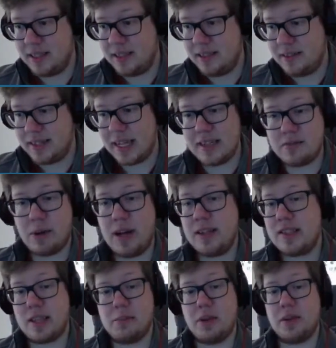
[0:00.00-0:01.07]
That is why
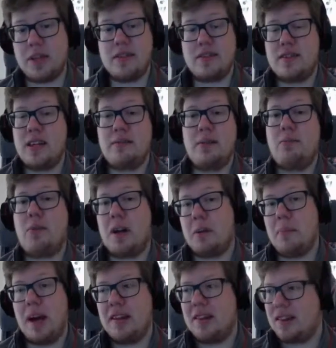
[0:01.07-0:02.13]
Subnautica is definitely one of
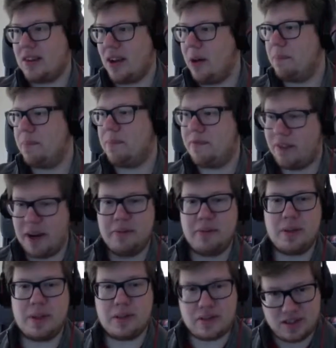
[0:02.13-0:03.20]
my top
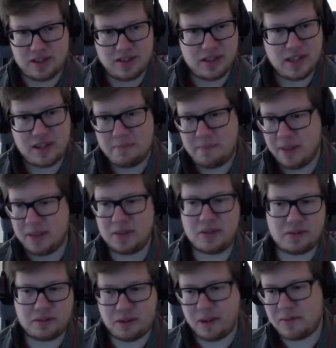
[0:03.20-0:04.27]
favorites, uh, building,
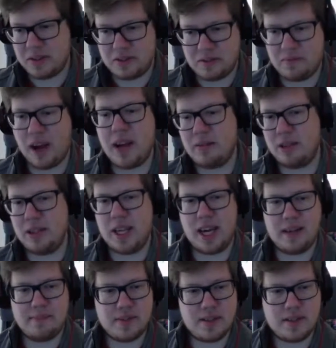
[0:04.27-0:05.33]
crafting, survival
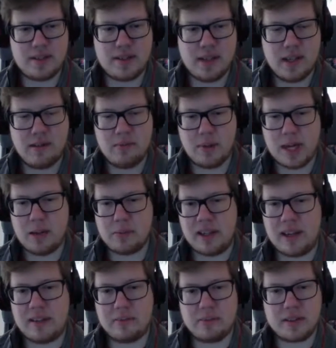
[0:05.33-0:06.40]
games, uh, without
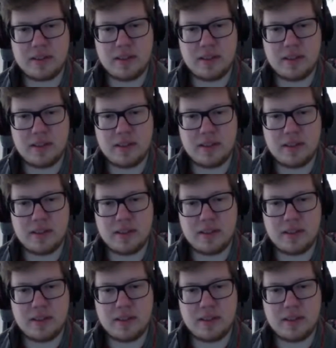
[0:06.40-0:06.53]
doubt.